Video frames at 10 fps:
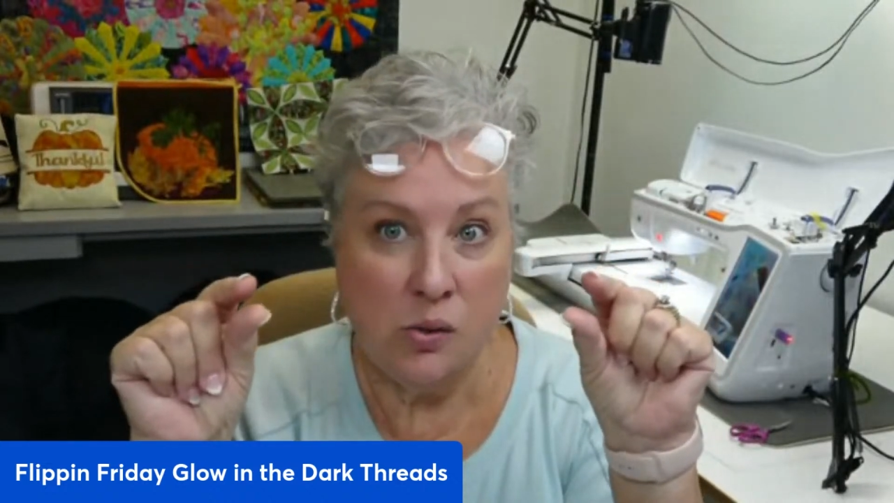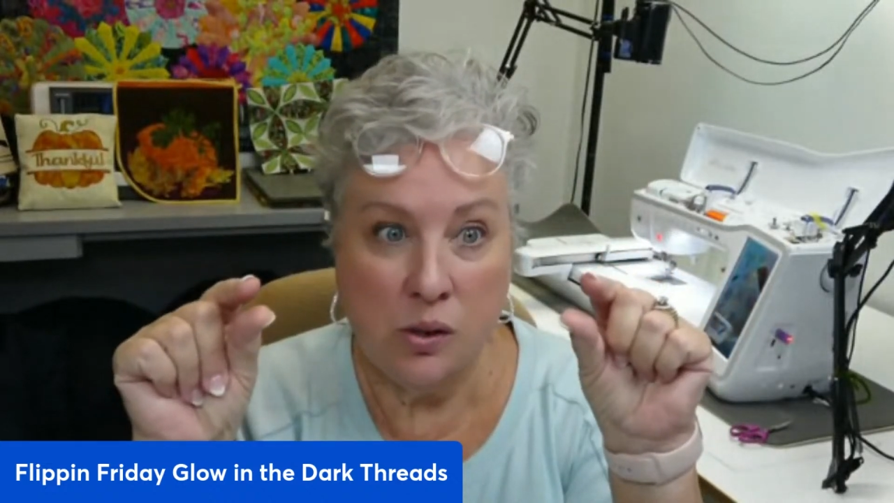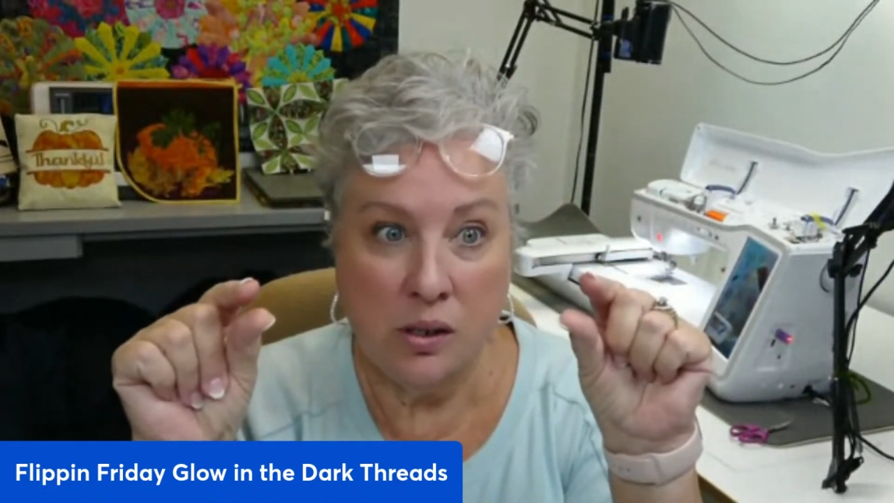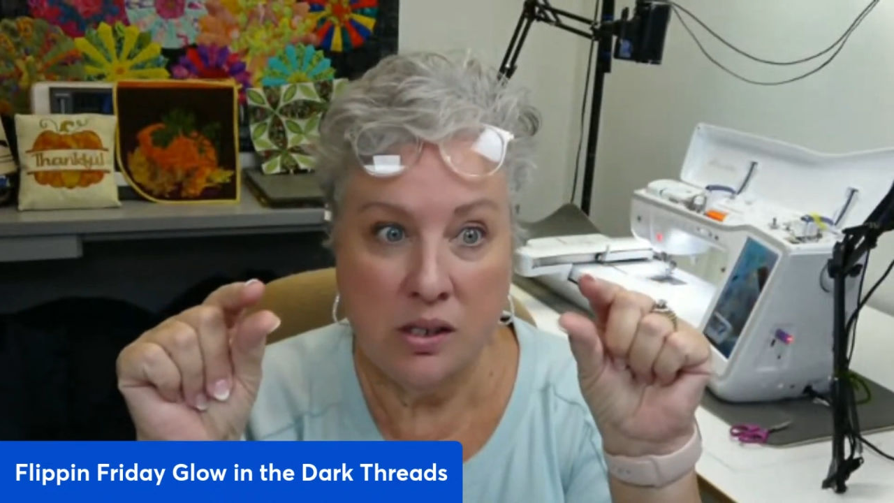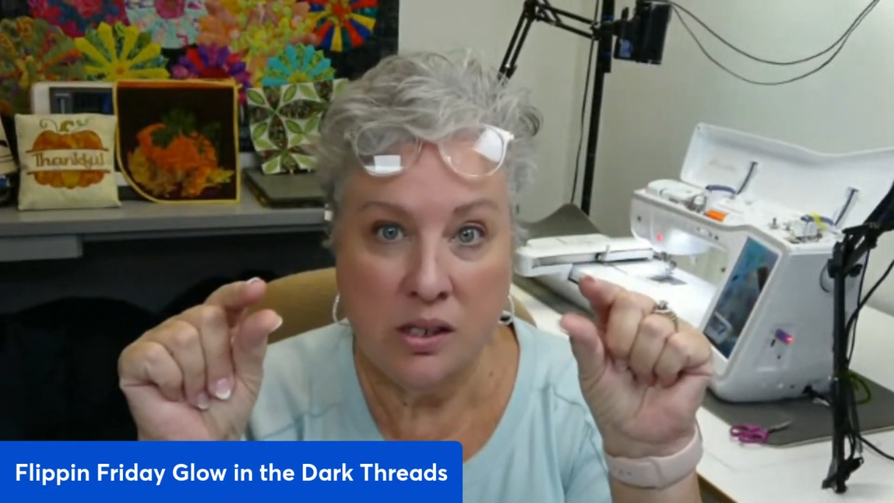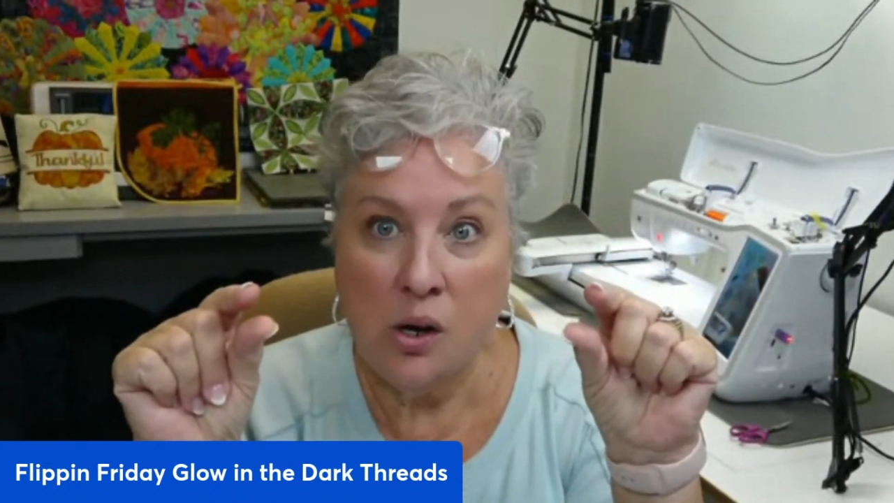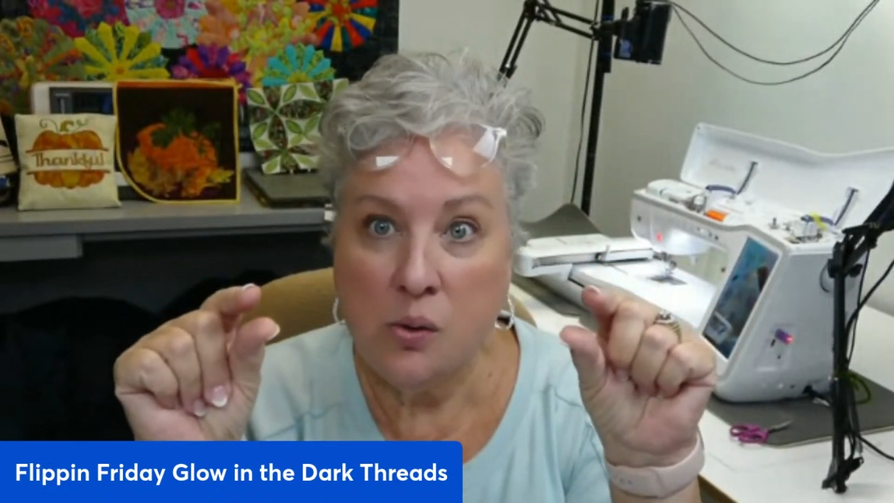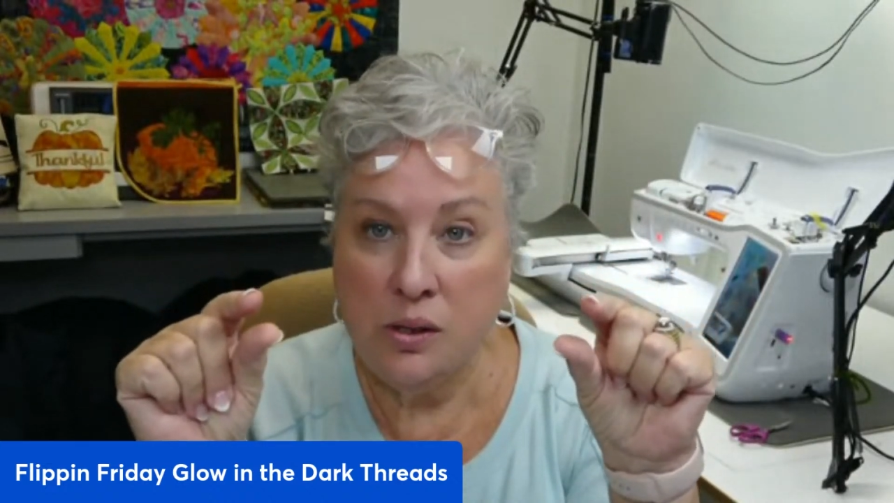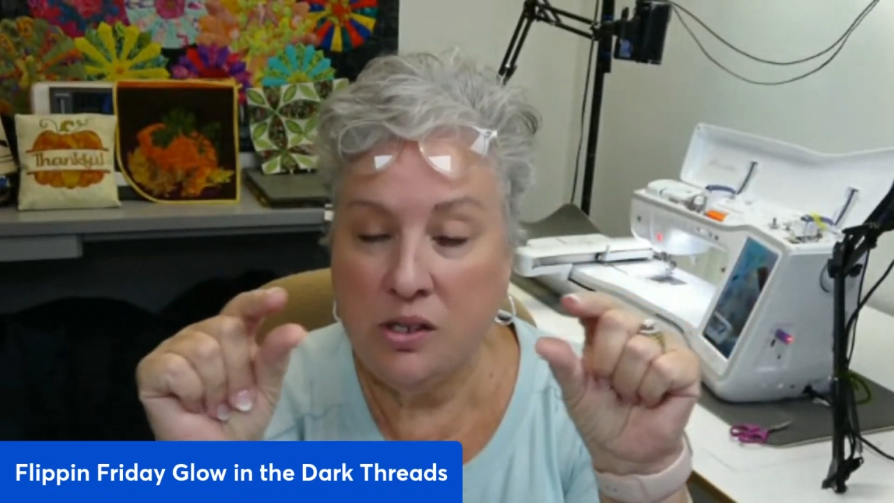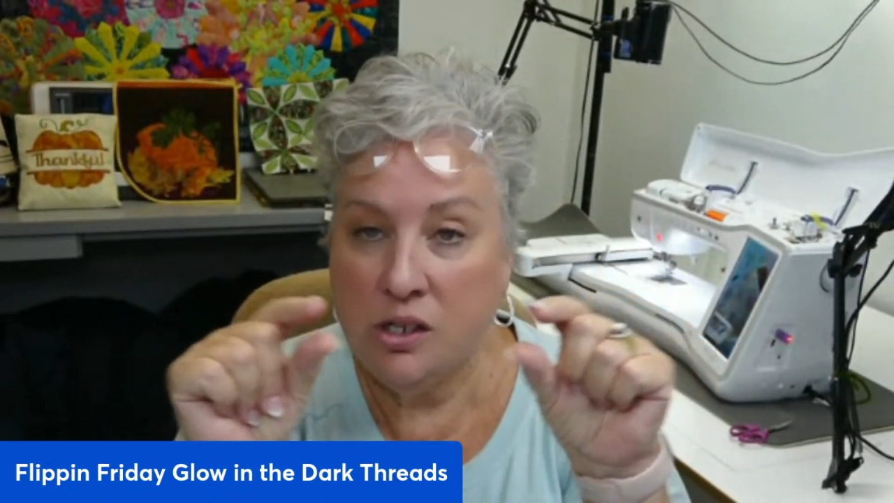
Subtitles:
or sew